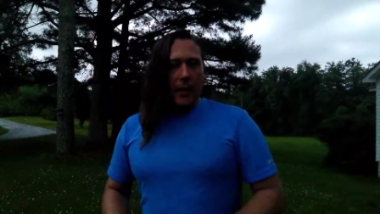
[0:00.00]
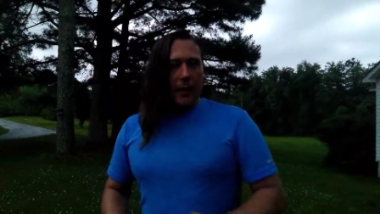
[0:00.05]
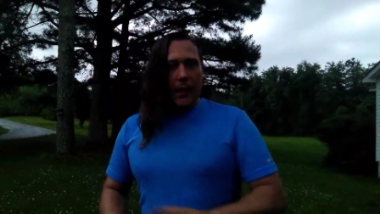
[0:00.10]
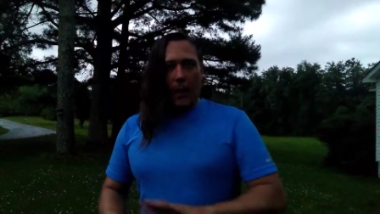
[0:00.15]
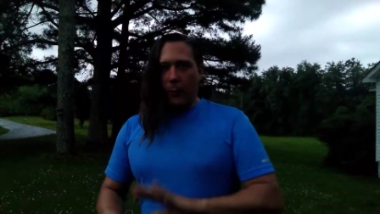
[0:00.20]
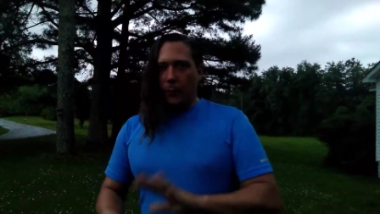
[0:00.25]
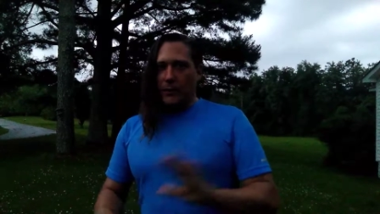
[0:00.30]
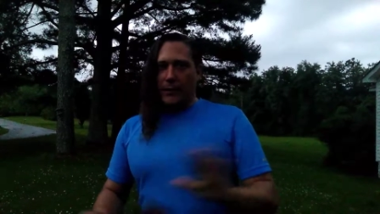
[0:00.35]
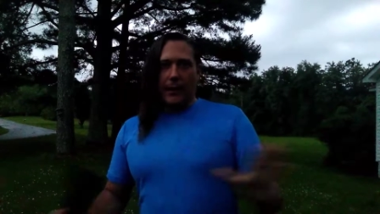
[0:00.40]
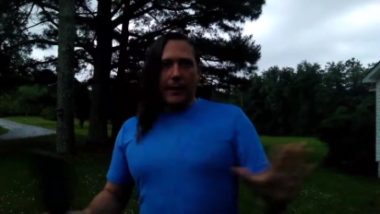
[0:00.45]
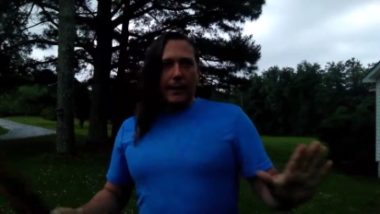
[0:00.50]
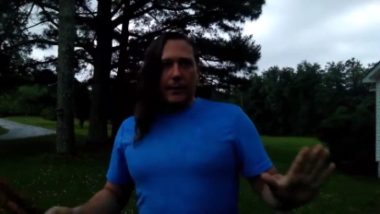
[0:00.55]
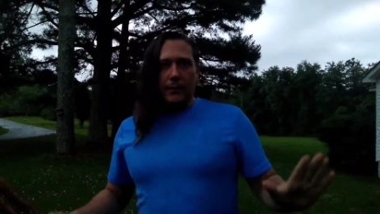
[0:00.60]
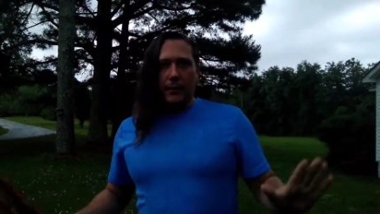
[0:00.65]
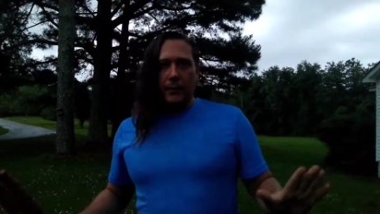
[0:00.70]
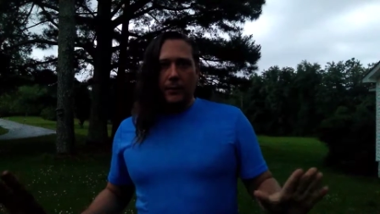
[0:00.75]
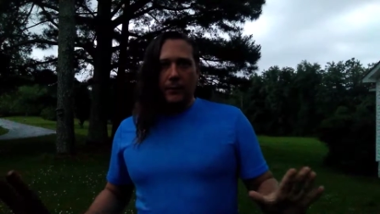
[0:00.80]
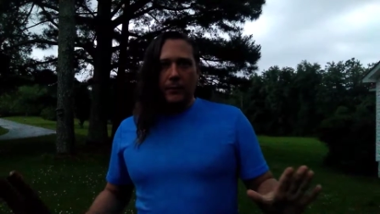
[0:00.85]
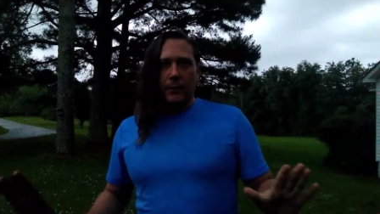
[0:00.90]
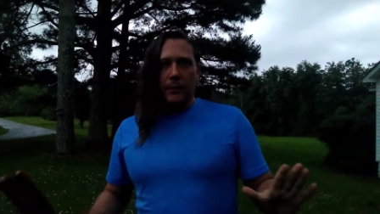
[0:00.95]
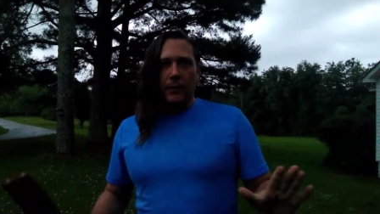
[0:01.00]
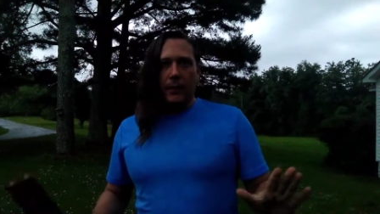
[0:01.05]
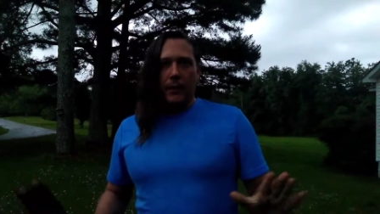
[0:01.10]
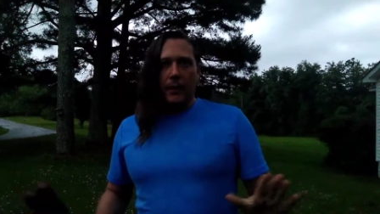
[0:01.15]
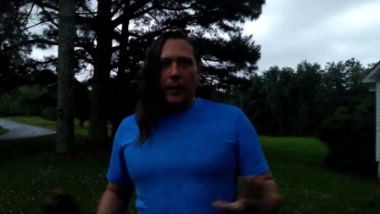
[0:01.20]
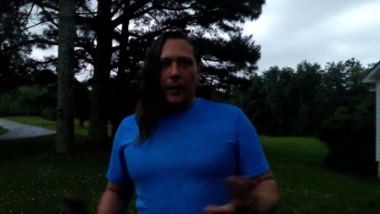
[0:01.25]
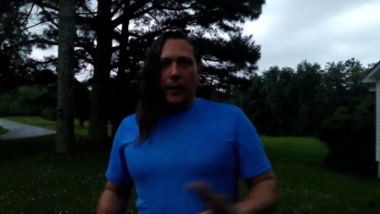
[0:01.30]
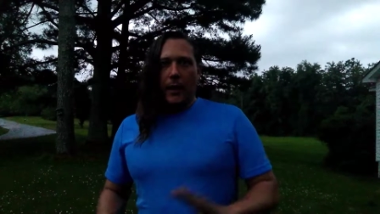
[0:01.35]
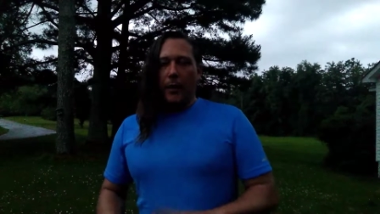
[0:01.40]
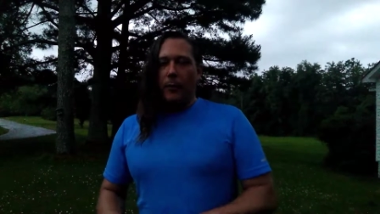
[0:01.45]
That was it.
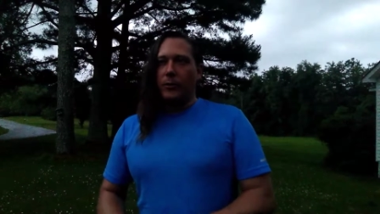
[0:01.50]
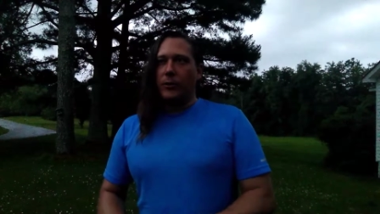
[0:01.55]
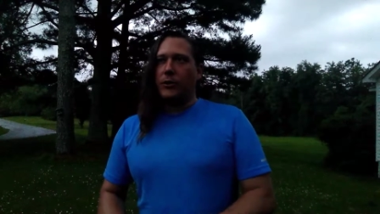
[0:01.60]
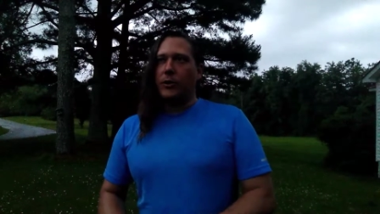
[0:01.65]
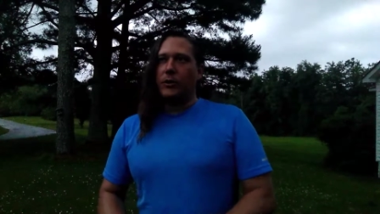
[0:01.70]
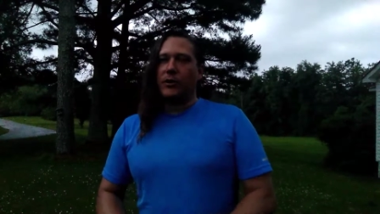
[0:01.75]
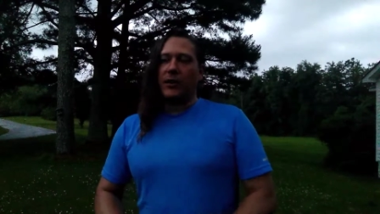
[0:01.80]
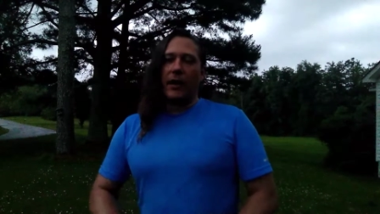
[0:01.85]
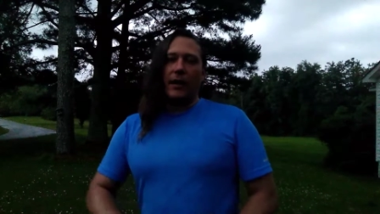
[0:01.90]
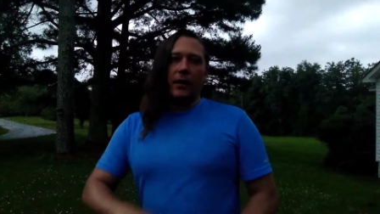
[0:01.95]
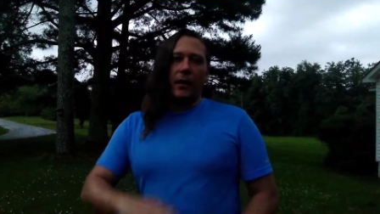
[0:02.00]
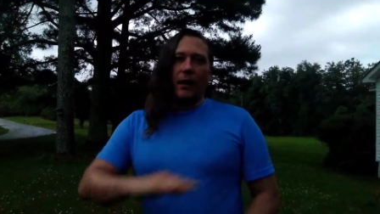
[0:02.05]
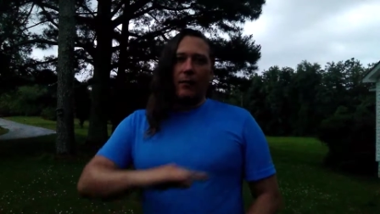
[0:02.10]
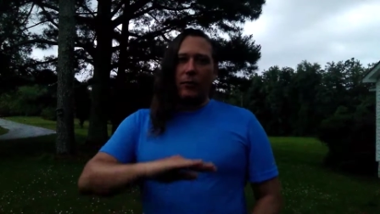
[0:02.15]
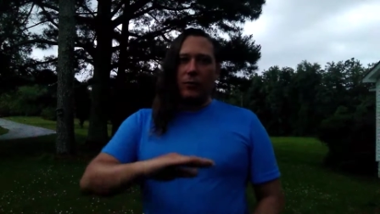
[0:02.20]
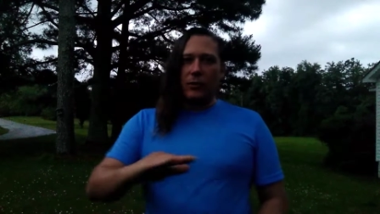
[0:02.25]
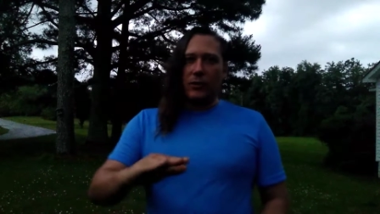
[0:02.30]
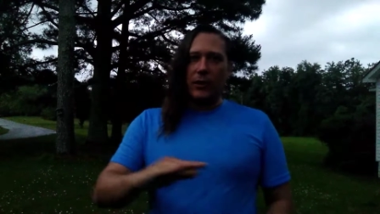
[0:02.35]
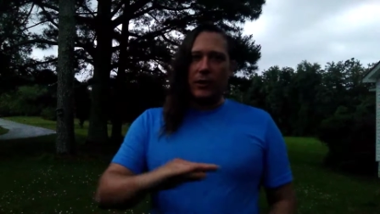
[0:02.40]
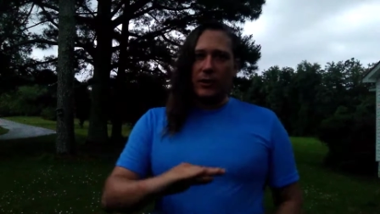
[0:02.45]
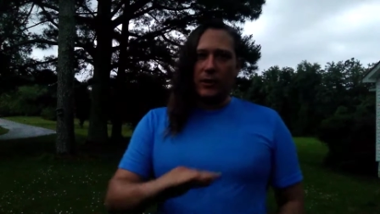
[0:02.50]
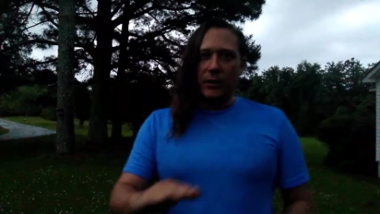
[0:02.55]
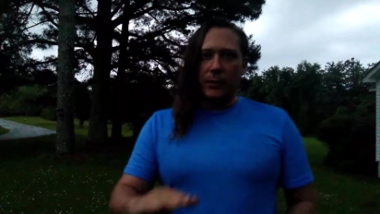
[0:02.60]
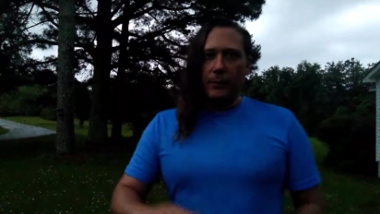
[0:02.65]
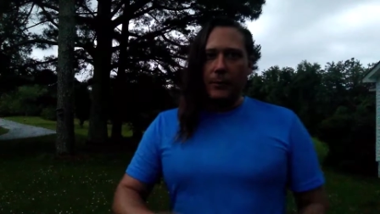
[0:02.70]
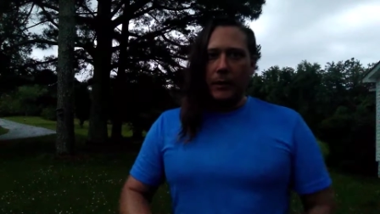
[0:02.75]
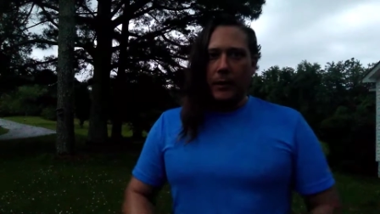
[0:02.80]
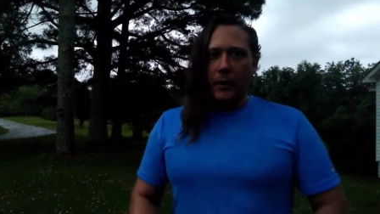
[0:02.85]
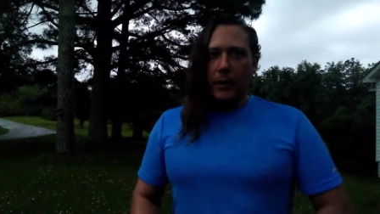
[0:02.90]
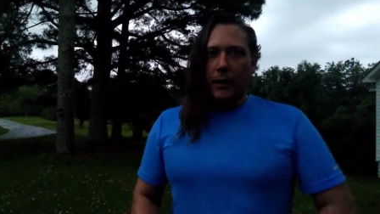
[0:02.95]
It was just a level
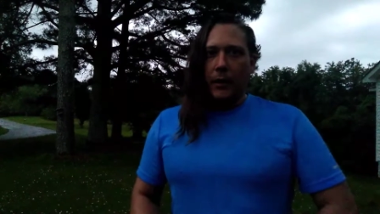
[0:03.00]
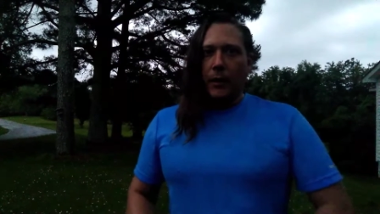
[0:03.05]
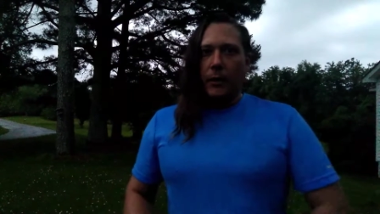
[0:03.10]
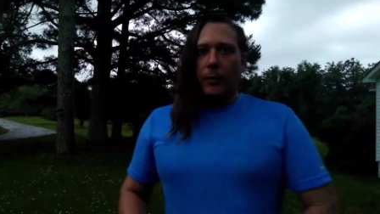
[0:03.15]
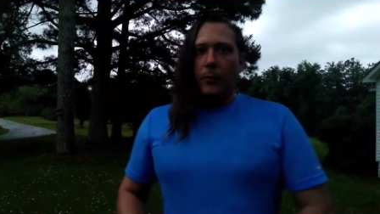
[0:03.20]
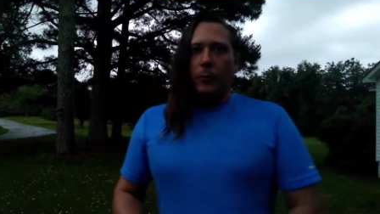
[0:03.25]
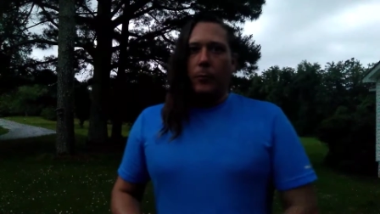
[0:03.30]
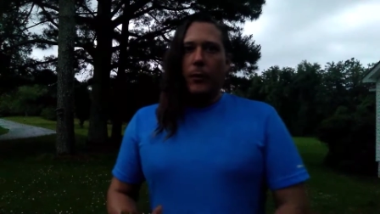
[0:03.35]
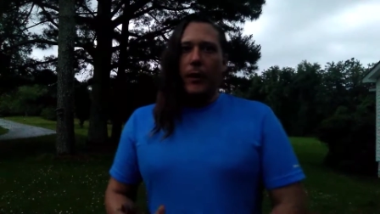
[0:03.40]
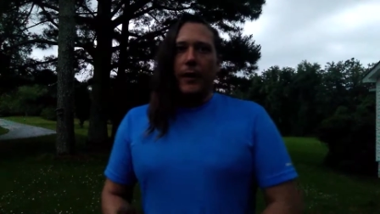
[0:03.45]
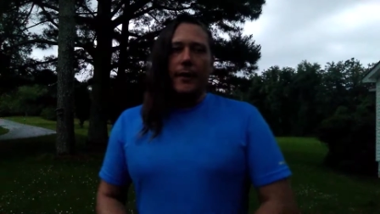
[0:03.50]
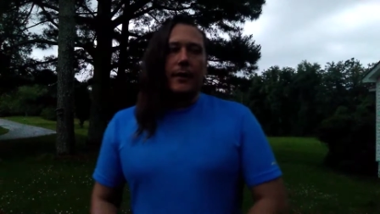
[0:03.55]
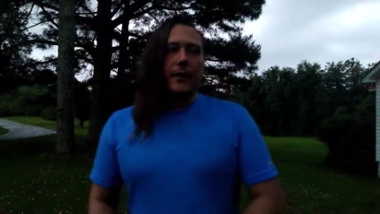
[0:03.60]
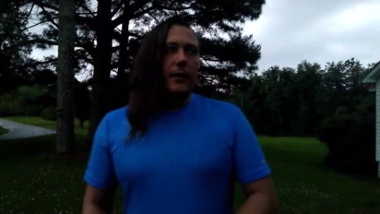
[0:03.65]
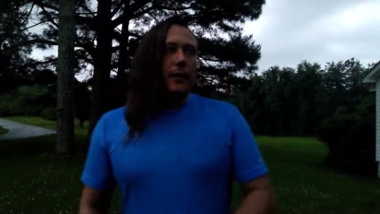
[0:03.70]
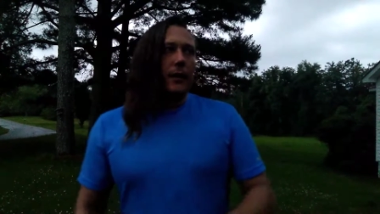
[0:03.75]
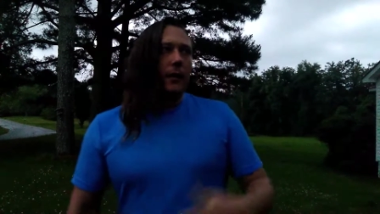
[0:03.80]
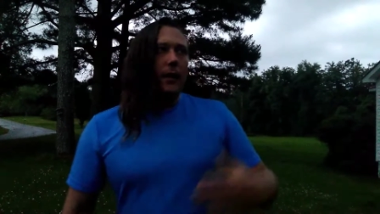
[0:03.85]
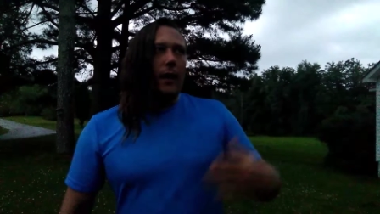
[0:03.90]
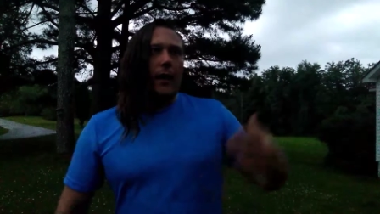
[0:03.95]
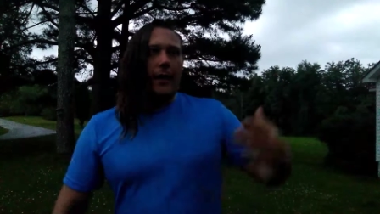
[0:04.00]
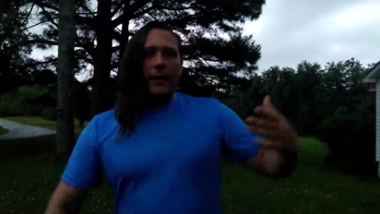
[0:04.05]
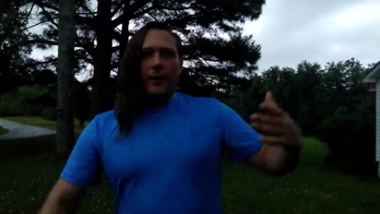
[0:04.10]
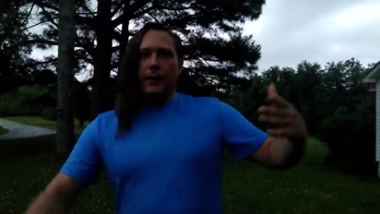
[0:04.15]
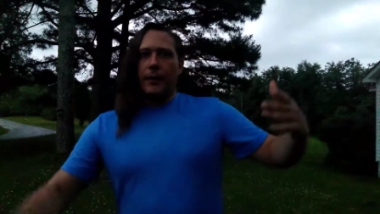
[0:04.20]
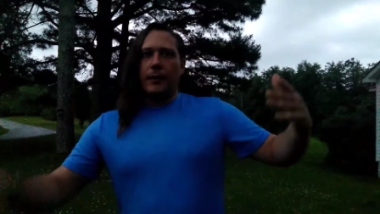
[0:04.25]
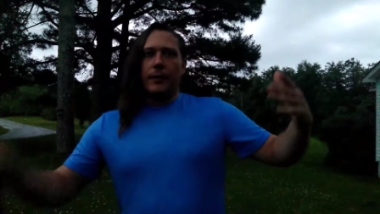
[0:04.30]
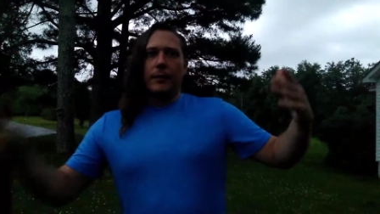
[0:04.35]
system with like